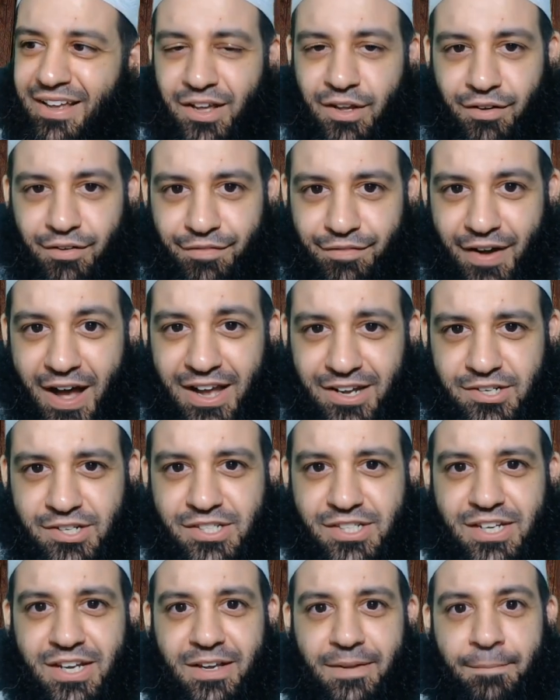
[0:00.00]

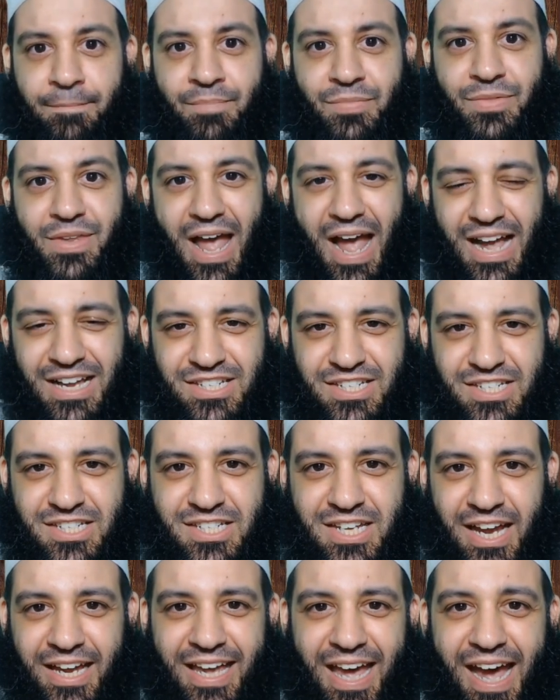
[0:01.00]
fasting,
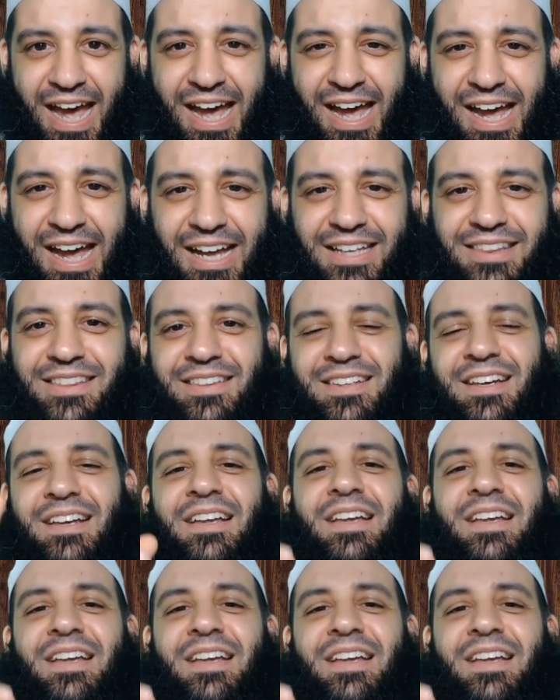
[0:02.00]
az-zakat,